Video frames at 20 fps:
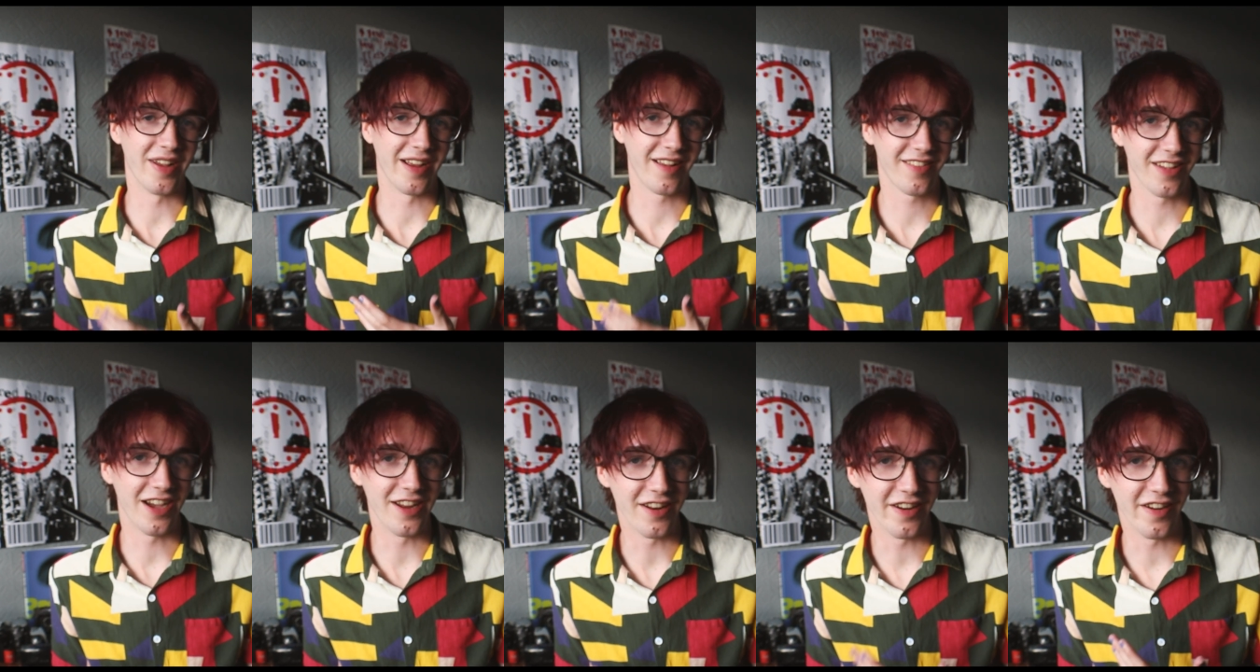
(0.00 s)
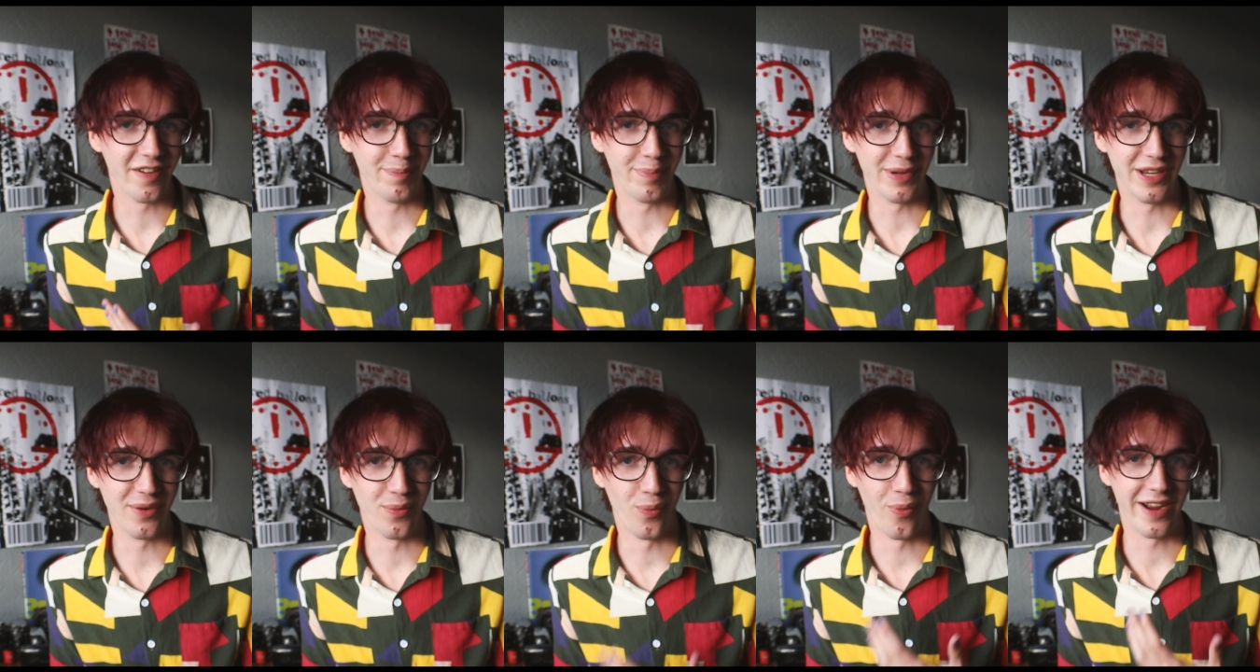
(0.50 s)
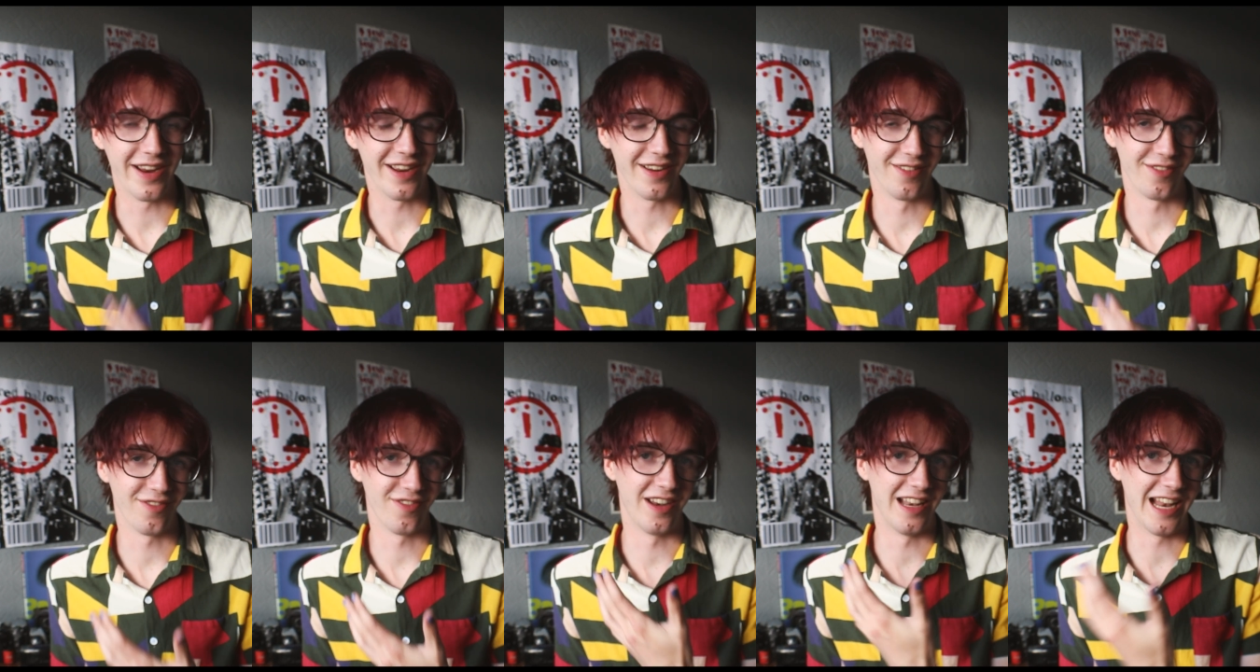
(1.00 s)
excited I've been
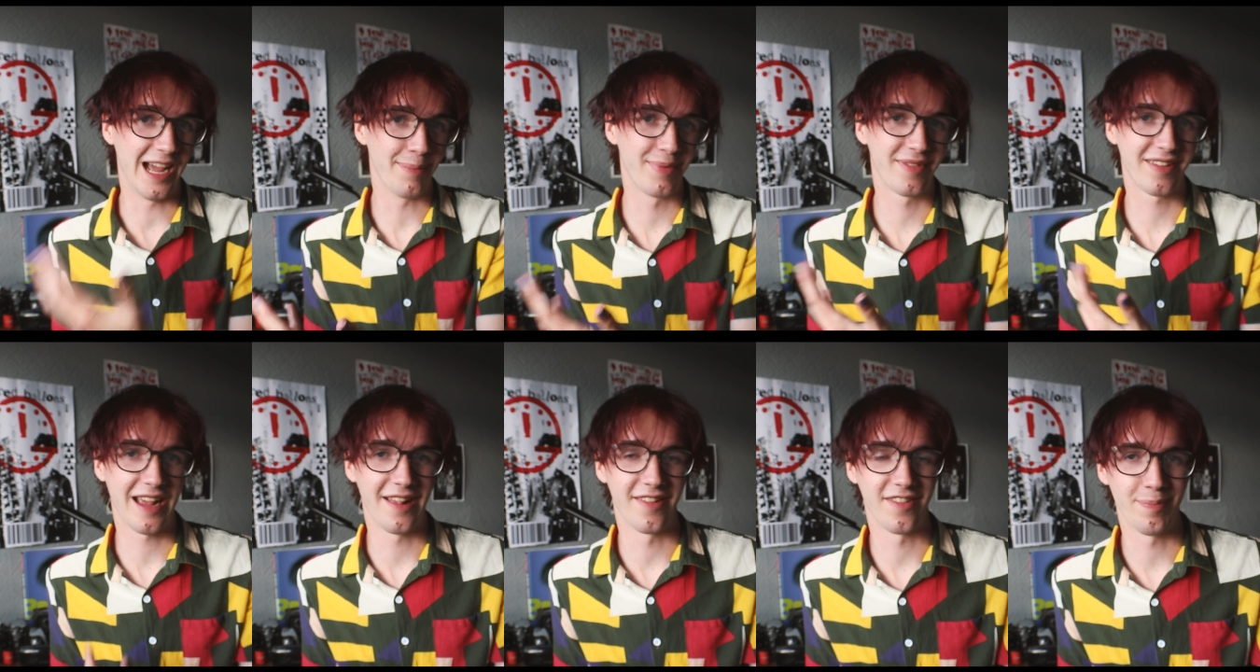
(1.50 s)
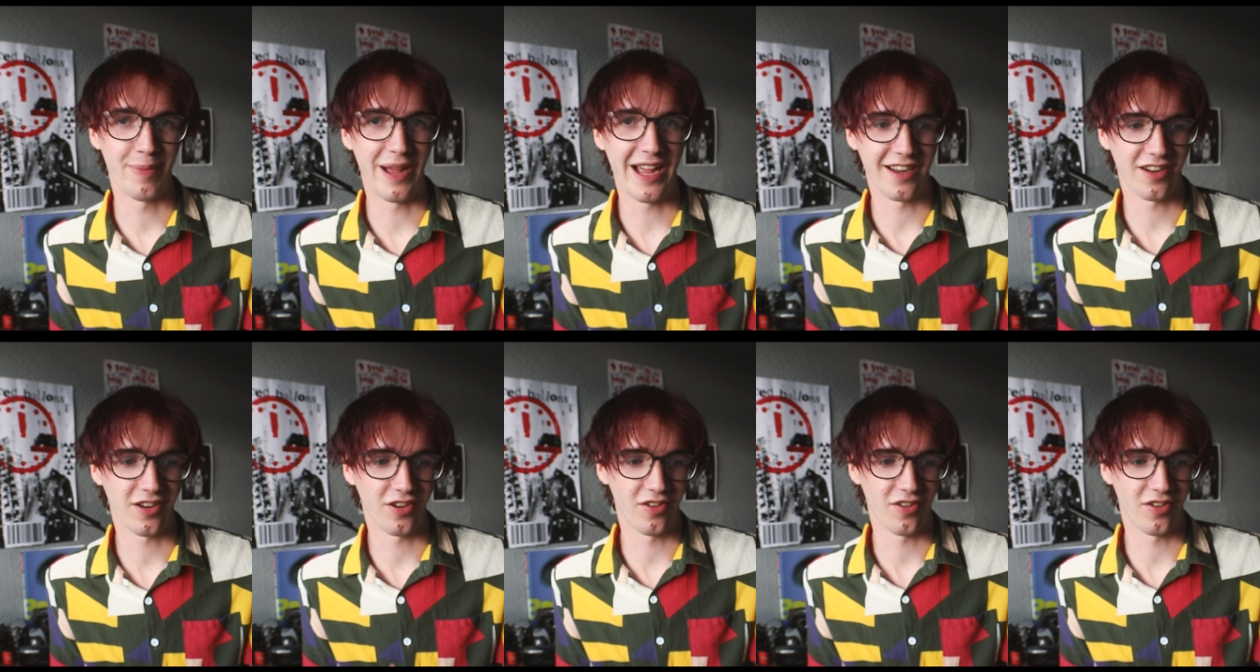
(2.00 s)
waiting for lab scans back,